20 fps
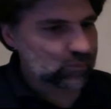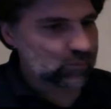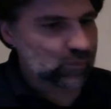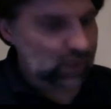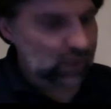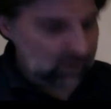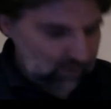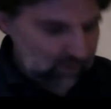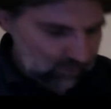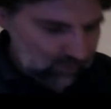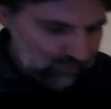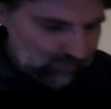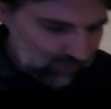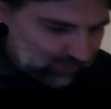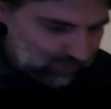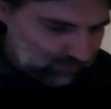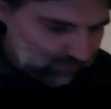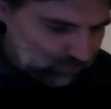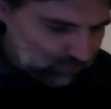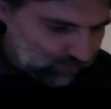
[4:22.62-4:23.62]
A very
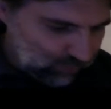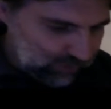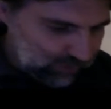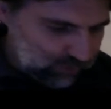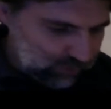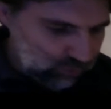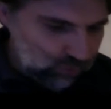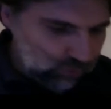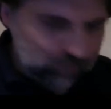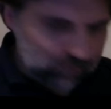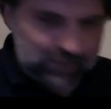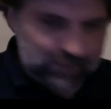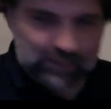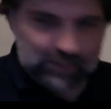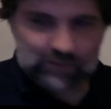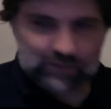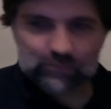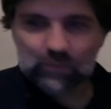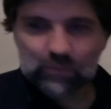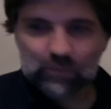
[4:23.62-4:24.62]
important tool because
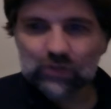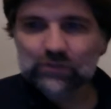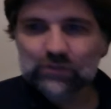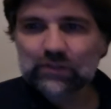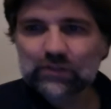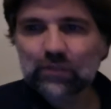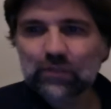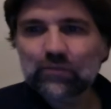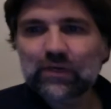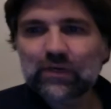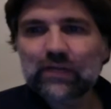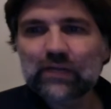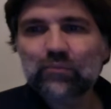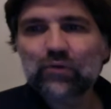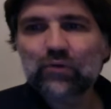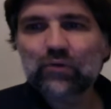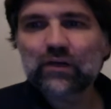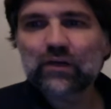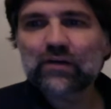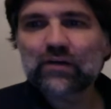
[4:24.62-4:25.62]
most 3D
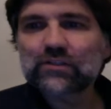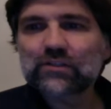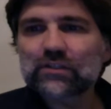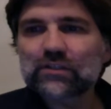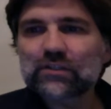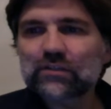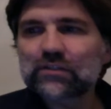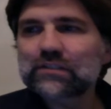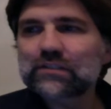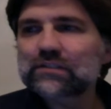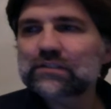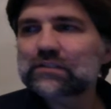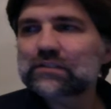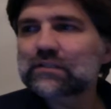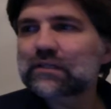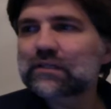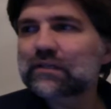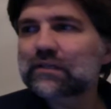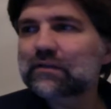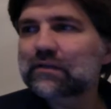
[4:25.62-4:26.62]
printers, at least
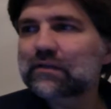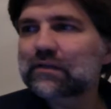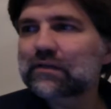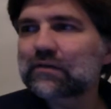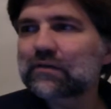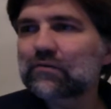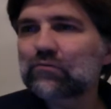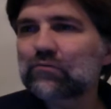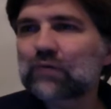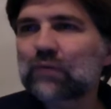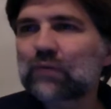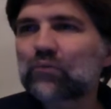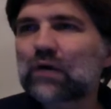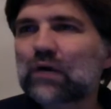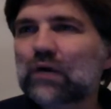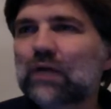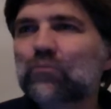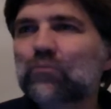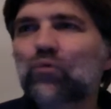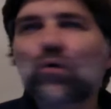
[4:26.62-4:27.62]
in the
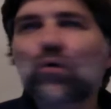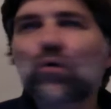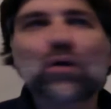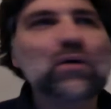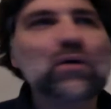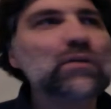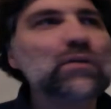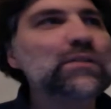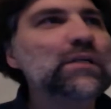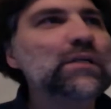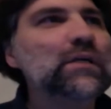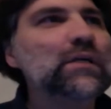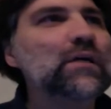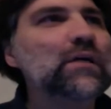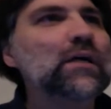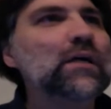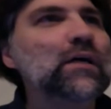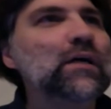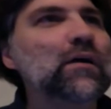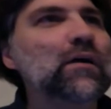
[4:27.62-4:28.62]
RepRap world,
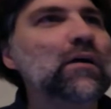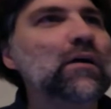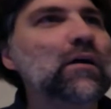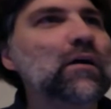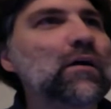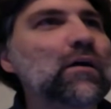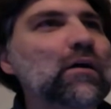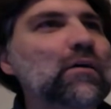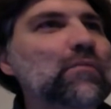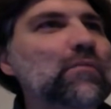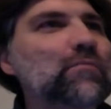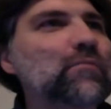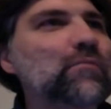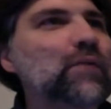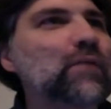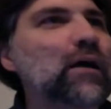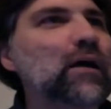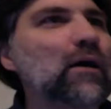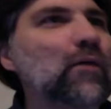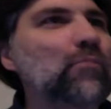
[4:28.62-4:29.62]
are
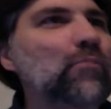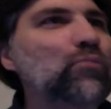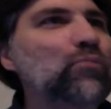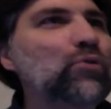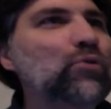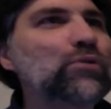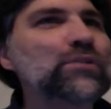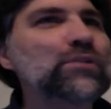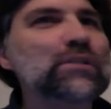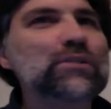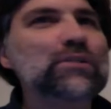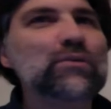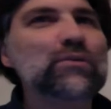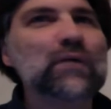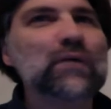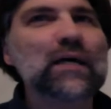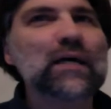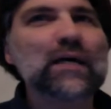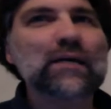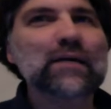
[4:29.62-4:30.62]
Prusa
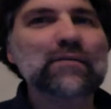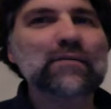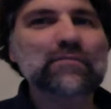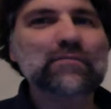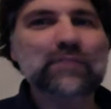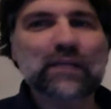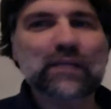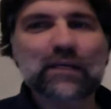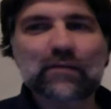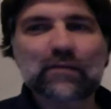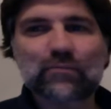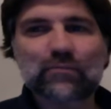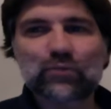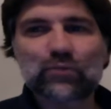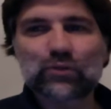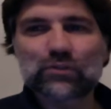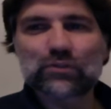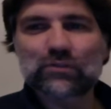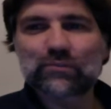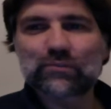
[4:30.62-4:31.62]
derived, and
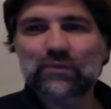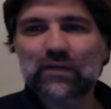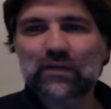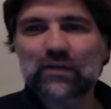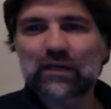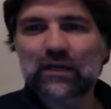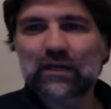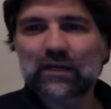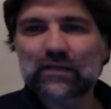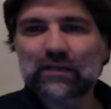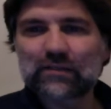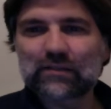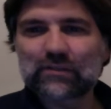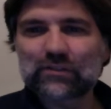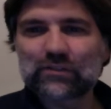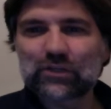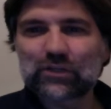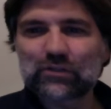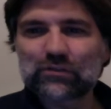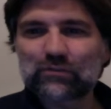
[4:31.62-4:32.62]
Joseph
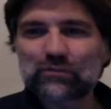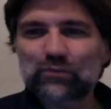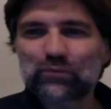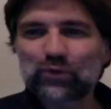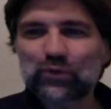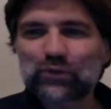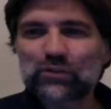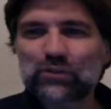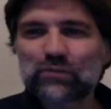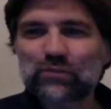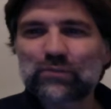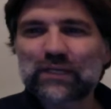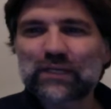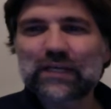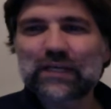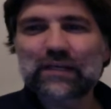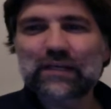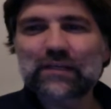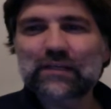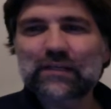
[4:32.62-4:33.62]
Prusa, being
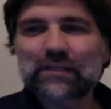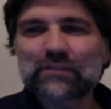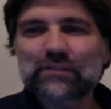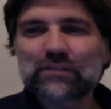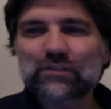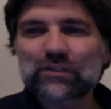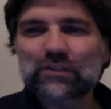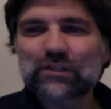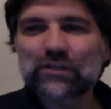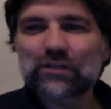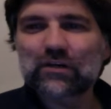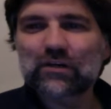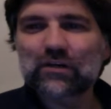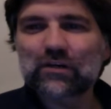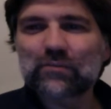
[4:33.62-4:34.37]
in Eastern Europe,